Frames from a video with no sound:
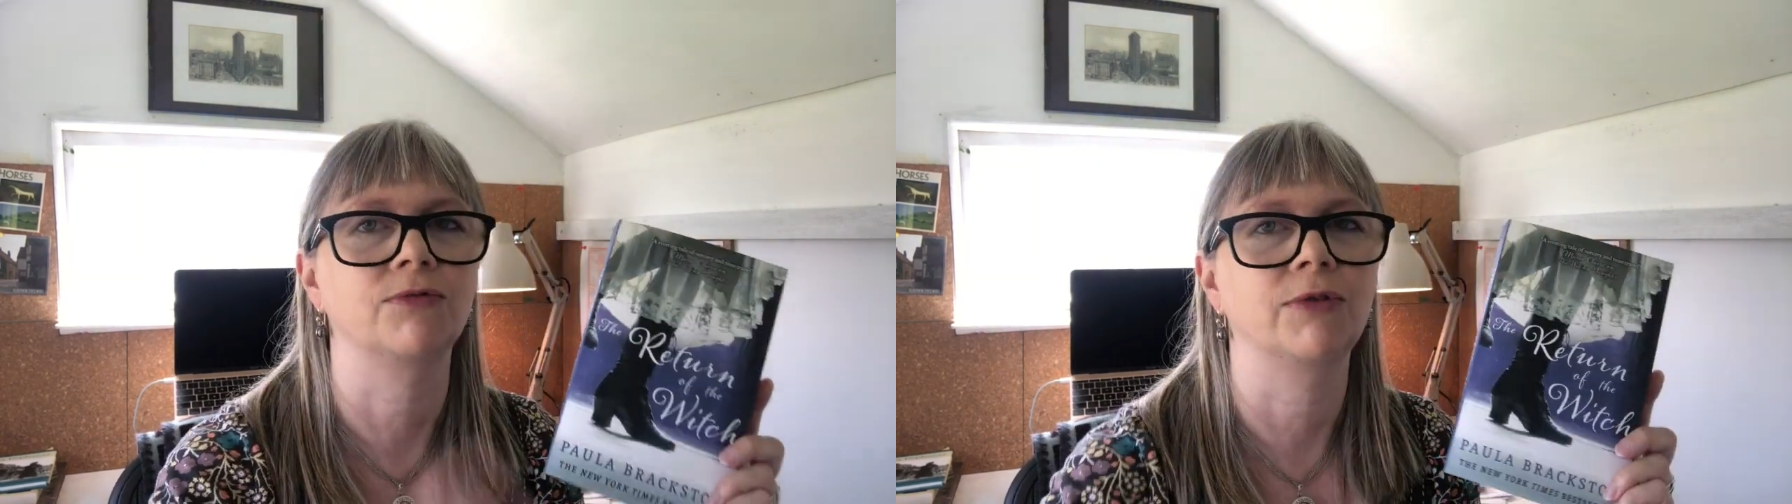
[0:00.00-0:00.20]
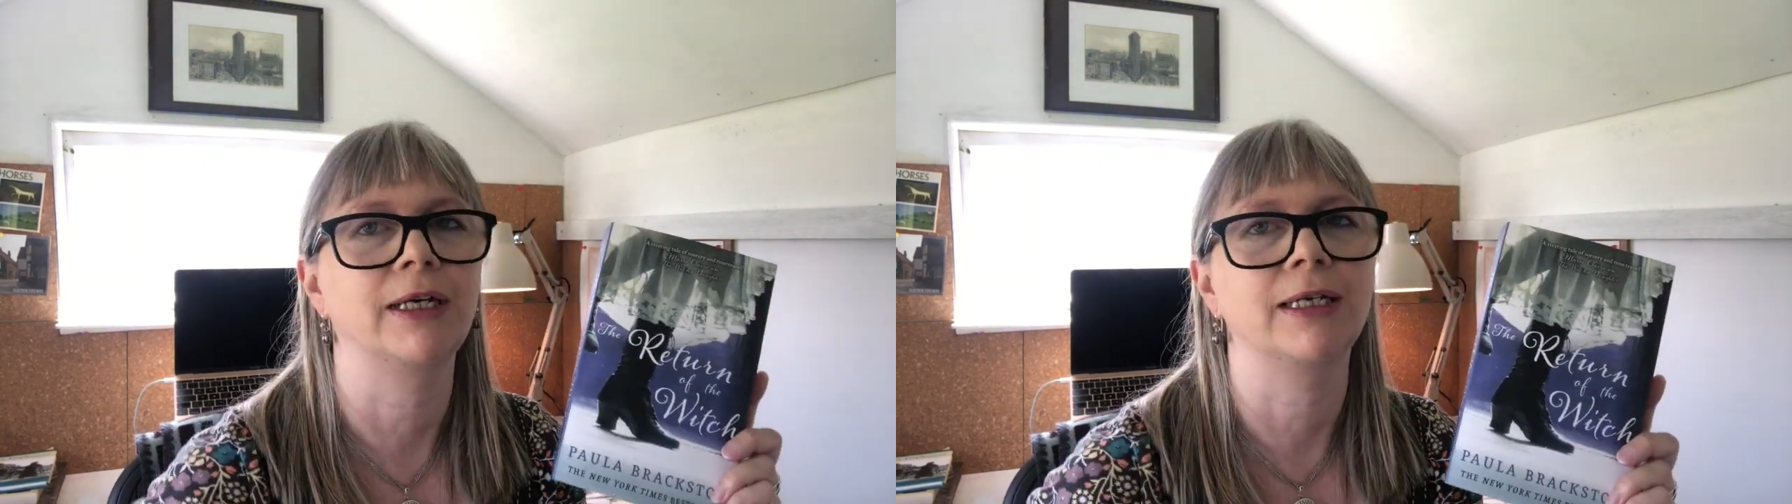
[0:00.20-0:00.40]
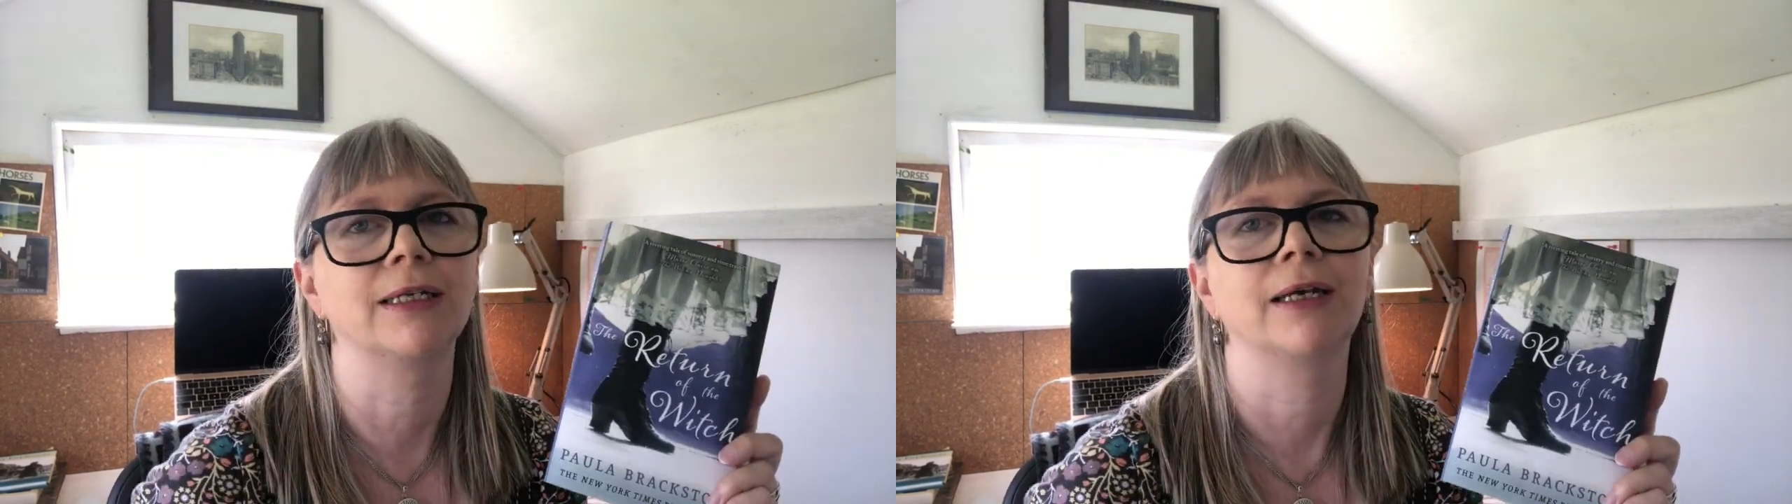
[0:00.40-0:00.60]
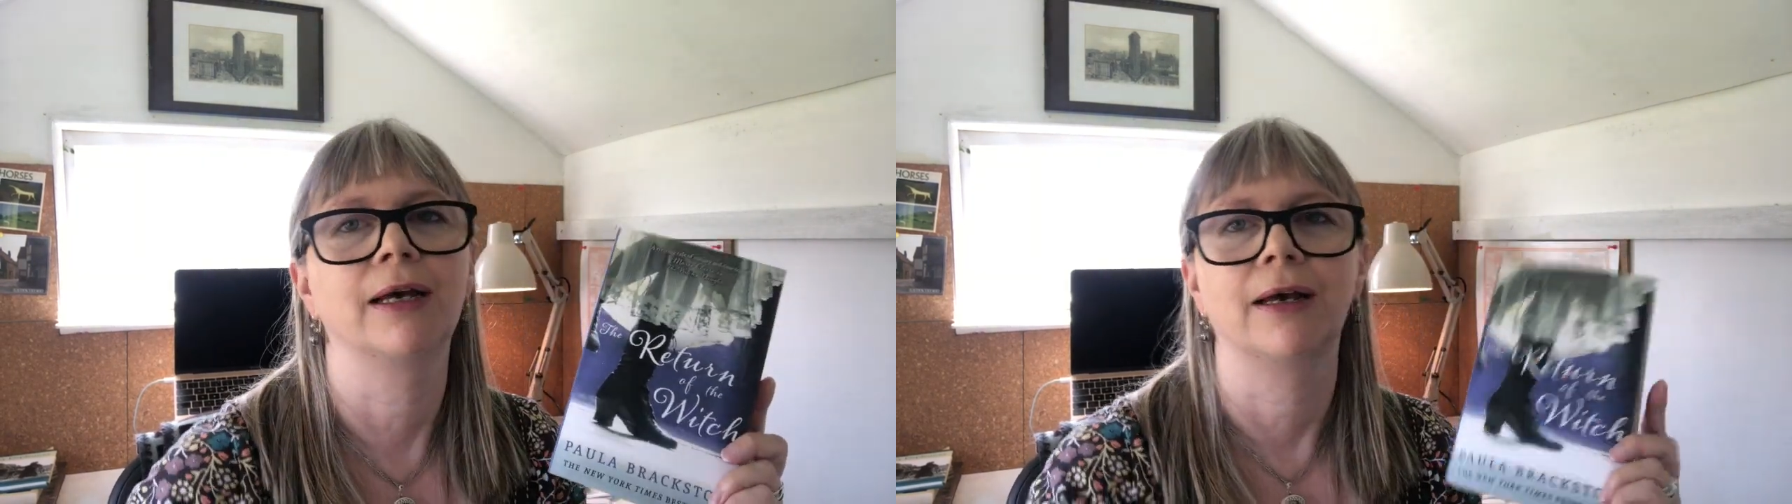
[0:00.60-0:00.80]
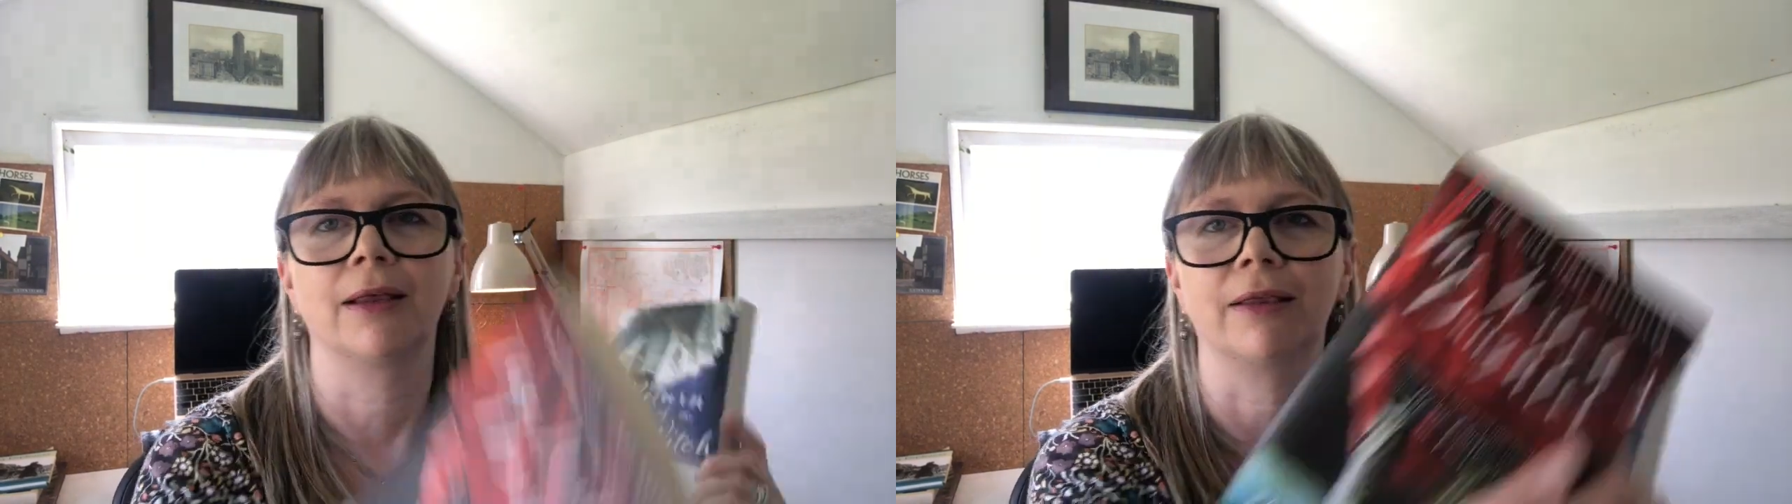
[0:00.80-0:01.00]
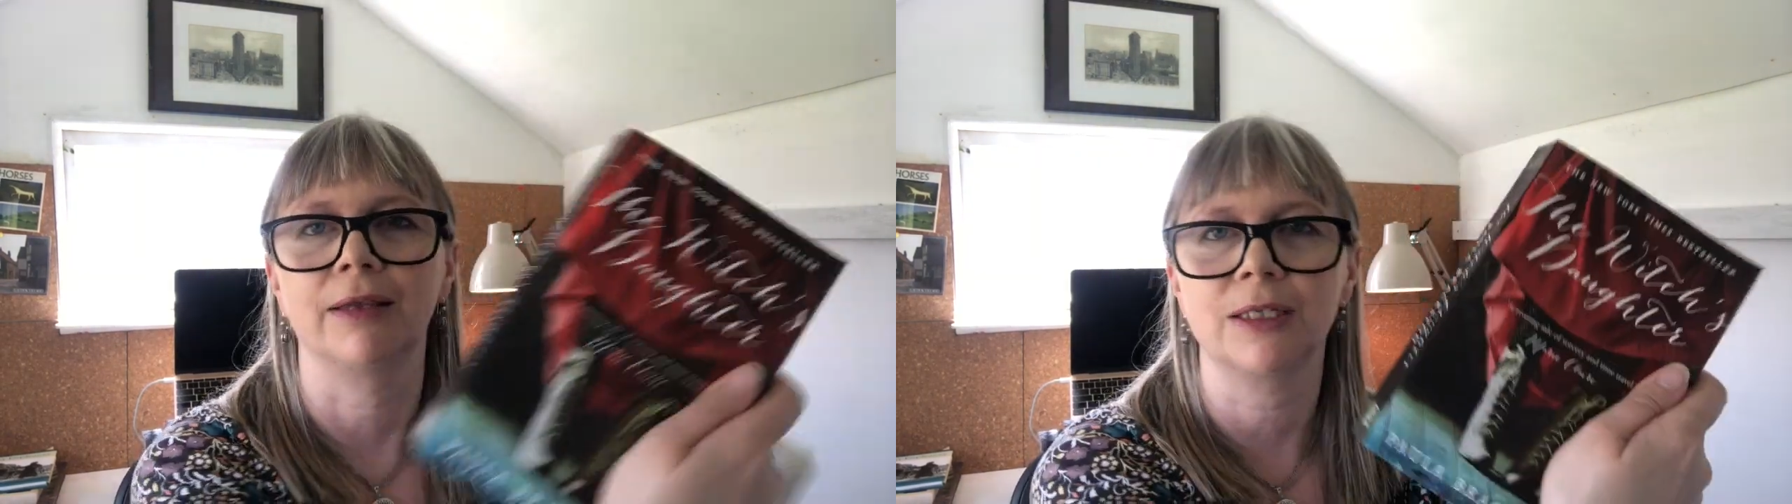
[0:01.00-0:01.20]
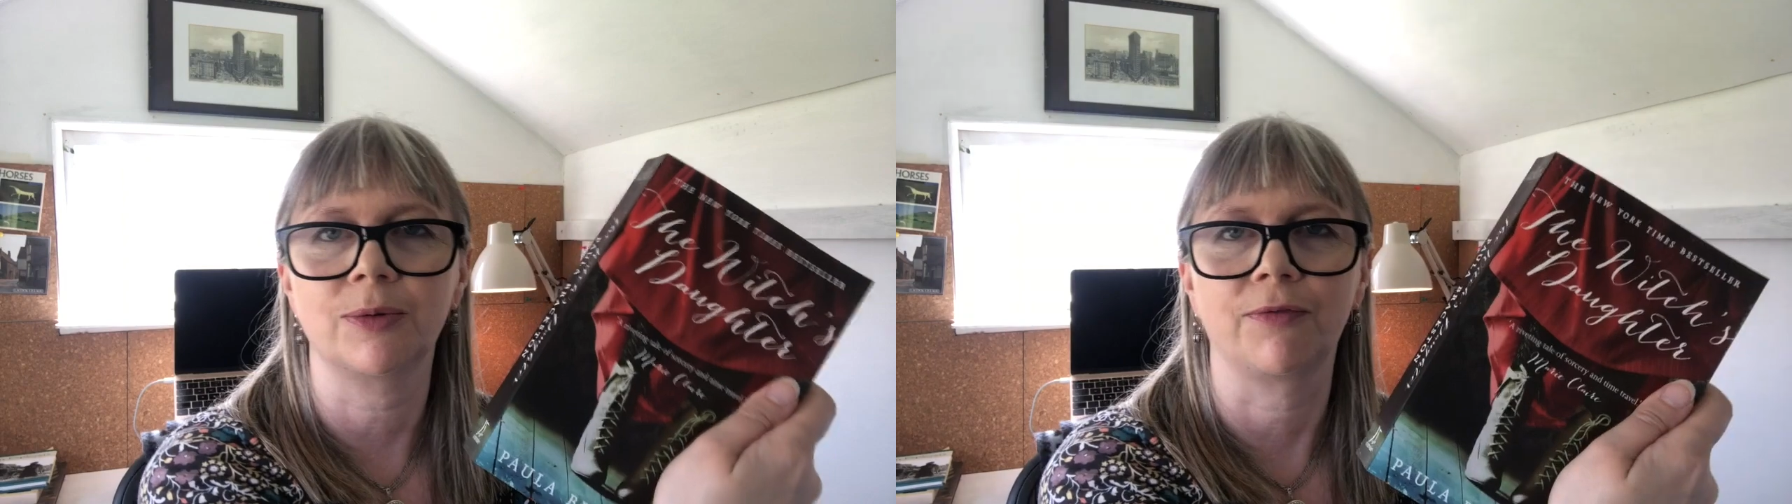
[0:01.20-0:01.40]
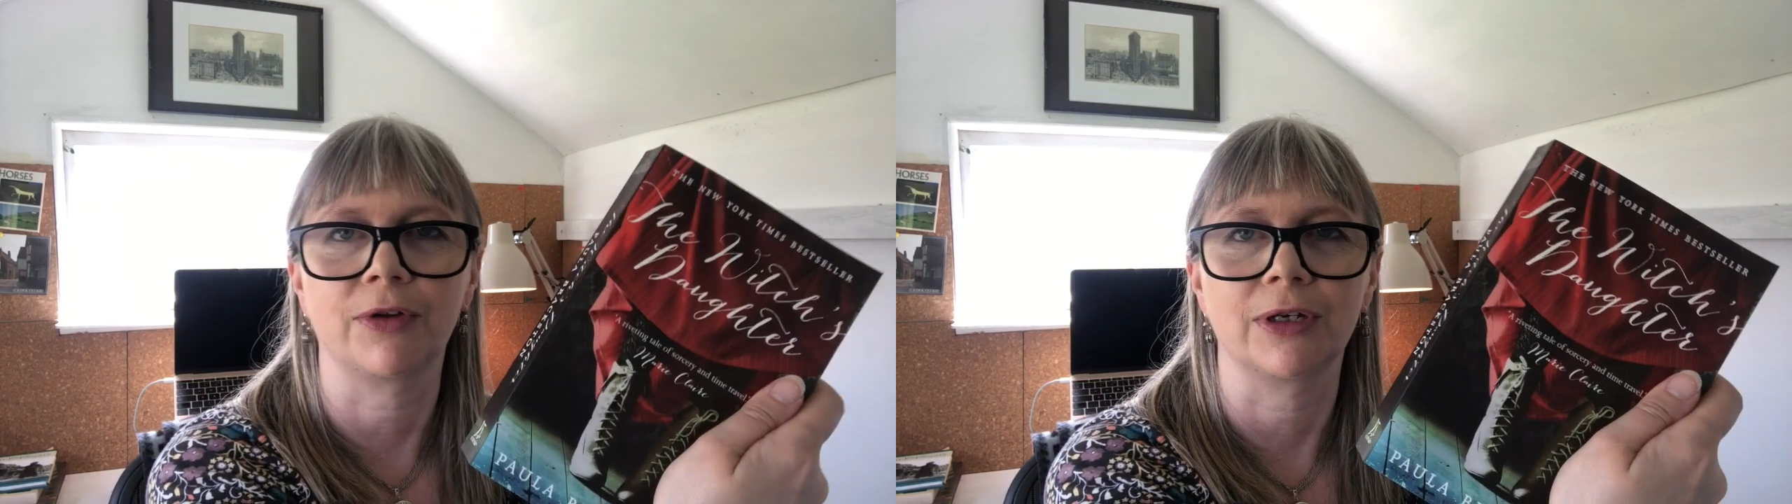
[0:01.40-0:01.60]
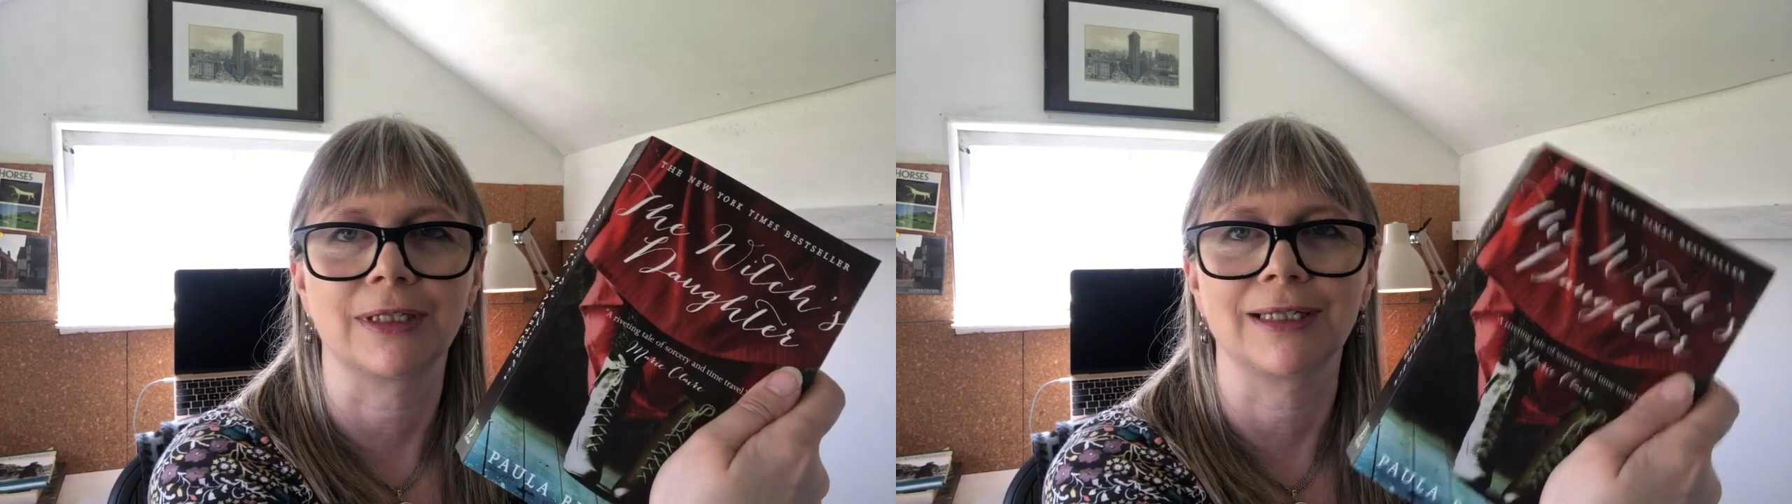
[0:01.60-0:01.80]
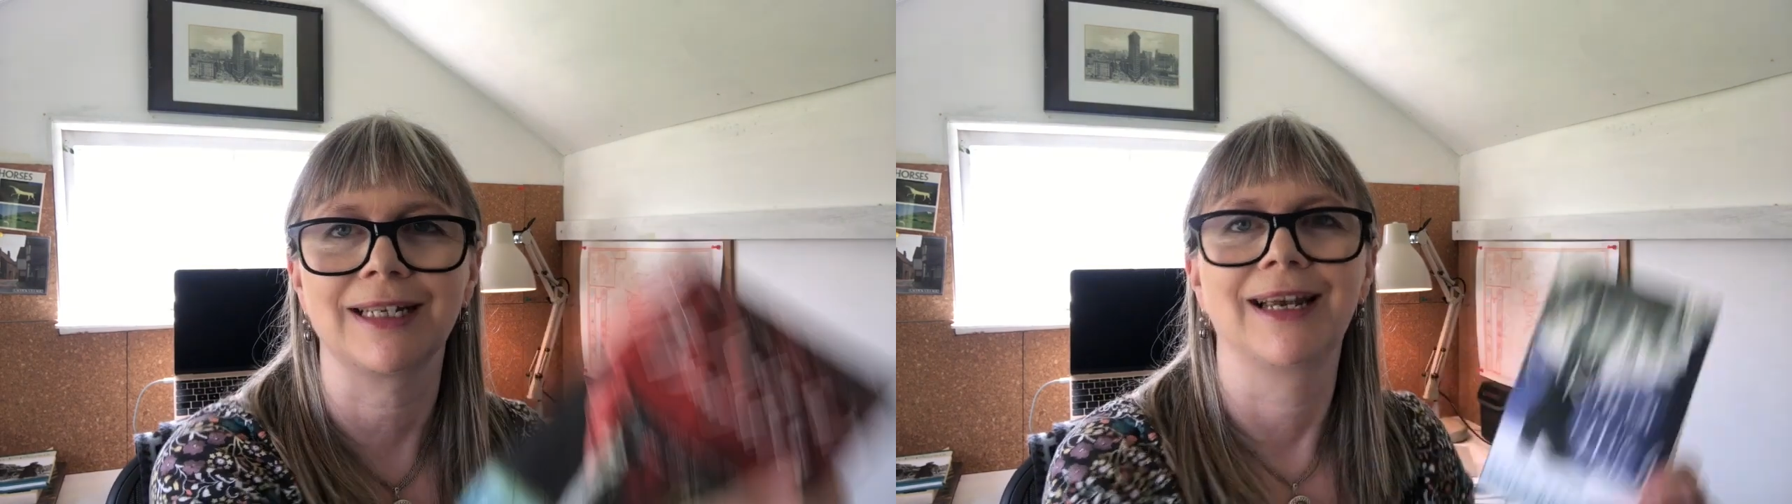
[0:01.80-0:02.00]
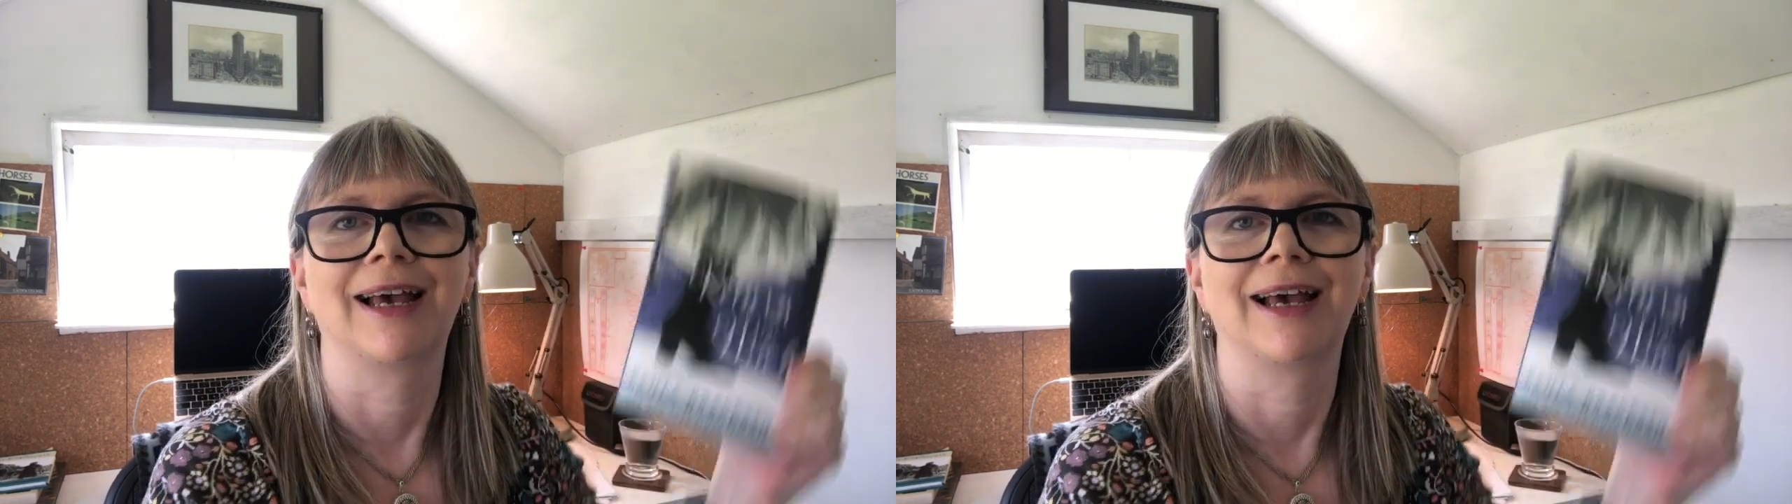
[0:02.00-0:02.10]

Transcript: read this one first,